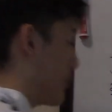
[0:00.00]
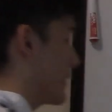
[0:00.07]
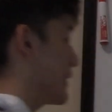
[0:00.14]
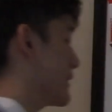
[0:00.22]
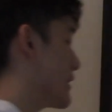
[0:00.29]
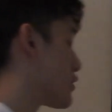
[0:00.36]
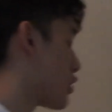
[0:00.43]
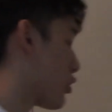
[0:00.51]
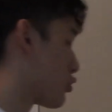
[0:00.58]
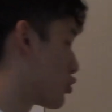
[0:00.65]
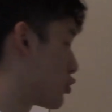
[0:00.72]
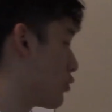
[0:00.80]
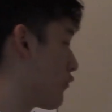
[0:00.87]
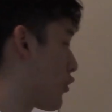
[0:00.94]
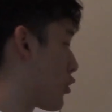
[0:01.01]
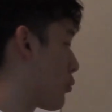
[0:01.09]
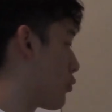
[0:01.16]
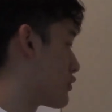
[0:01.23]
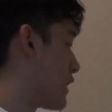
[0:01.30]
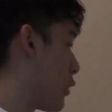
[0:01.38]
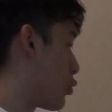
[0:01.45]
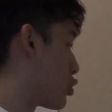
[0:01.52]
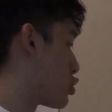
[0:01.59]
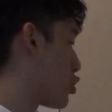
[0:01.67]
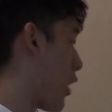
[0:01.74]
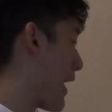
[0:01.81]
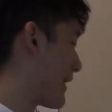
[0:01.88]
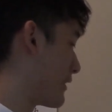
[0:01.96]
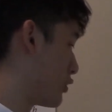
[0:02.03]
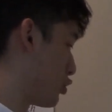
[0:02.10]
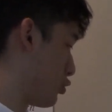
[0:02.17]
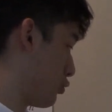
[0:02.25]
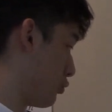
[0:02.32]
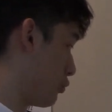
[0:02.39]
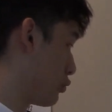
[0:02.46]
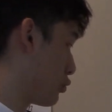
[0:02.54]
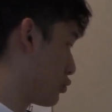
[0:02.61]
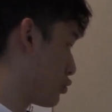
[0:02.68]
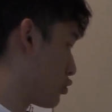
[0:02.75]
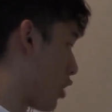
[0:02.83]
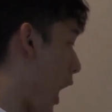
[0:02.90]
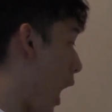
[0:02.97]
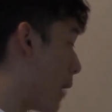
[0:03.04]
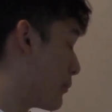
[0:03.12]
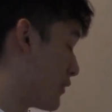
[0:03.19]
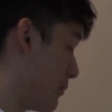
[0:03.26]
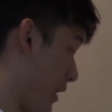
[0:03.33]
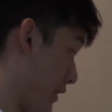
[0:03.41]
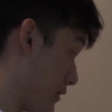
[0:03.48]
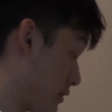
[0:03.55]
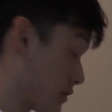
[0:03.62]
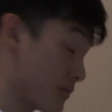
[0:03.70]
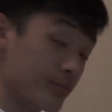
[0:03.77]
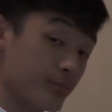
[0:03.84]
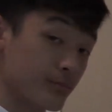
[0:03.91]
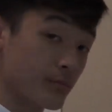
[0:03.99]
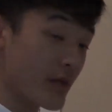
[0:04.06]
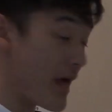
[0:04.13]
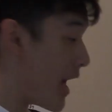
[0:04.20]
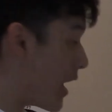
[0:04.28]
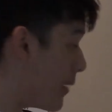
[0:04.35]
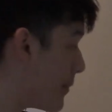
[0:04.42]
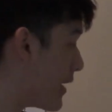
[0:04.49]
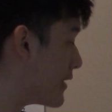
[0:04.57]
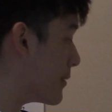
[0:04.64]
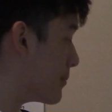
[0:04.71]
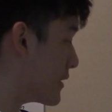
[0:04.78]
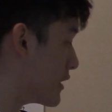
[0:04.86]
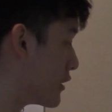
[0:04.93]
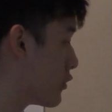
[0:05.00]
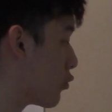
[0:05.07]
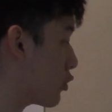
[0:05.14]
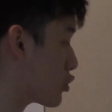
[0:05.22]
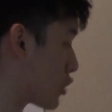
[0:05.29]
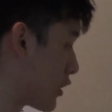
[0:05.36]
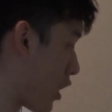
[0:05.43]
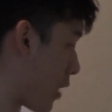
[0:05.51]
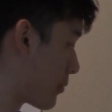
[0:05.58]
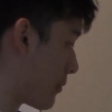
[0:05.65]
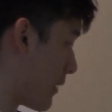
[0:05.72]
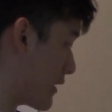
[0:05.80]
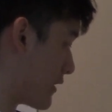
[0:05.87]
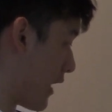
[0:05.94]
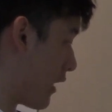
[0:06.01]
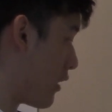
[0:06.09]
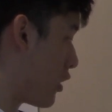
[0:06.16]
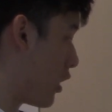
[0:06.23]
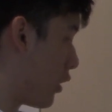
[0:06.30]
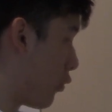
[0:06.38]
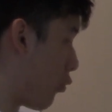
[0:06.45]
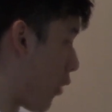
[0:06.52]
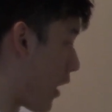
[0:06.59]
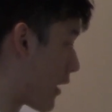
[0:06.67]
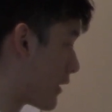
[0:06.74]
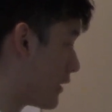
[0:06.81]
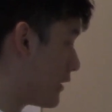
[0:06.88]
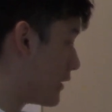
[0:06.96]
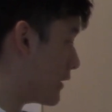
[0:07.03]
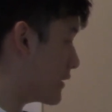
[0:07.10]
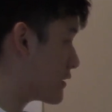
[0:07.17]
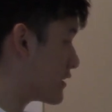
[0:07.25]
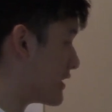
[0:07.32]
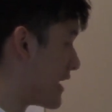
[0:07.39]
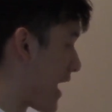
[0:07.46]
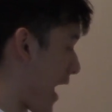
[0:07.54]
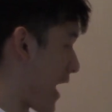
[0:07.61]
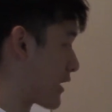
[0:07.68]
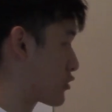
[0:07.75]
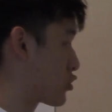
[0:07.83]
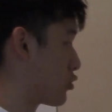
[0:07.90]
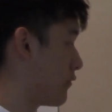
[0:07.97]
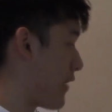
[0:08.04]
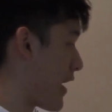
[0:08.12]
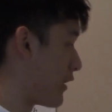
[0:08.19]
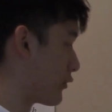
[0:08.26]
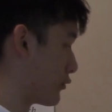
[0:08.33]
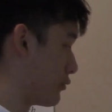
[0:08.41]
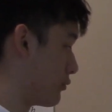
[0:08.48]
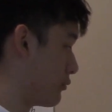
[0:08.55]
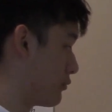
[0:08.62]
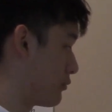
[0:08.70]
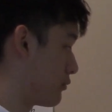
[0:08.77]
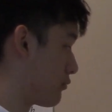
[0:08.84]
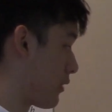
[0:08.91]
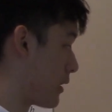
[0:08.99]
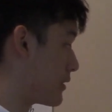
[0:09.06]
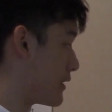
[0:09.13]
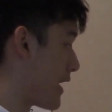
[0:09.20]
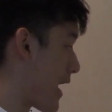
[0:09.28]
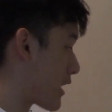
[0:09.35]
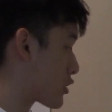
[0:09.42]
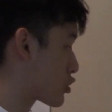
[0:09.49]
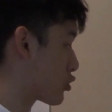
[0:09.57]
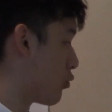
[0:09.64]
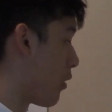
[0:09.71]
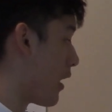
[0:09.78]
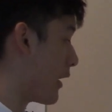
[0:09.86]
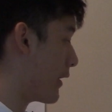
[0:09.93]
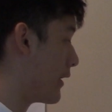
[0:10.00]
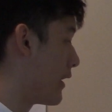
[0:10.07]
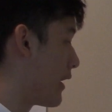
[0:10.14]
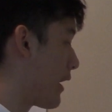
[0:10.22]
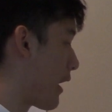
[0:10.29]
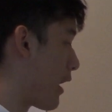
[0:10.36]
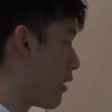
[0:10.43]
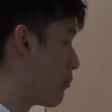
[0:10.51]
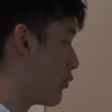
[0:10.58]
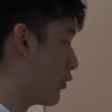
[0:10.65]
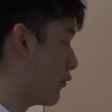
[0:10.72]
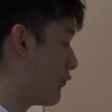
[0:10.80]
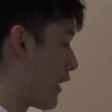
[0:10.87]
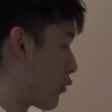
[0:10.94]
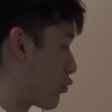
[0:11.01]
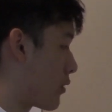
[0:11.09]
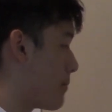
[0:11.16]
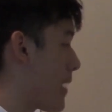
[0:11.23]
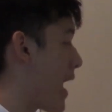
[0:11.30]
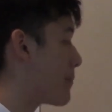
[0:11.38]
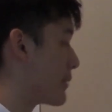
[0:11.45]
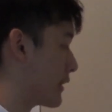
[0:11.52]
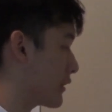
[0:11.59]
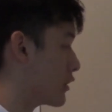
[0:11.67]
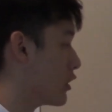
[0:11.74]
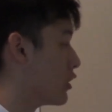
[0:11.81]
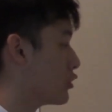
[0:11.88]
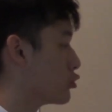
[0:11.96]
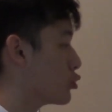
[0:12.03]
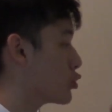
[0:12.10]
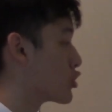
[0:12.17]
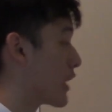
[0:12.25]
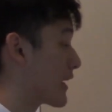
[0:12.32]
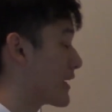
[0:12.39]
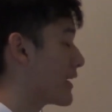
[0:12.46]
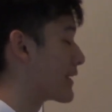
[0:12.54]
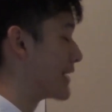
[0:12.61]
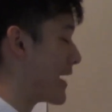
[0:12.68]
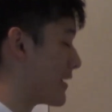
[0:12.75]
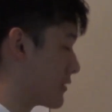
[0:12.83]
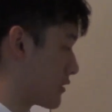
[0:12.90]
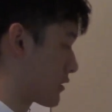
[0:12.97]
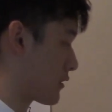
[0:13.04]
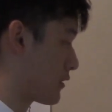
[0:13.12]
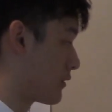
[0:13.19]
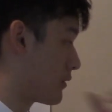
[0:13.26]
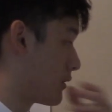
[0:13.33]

b. These are two variables that we're trying to optimize. M and the b, we're trying to optimize that. Y is the actual value, right? The actual y output that we're mapping to check against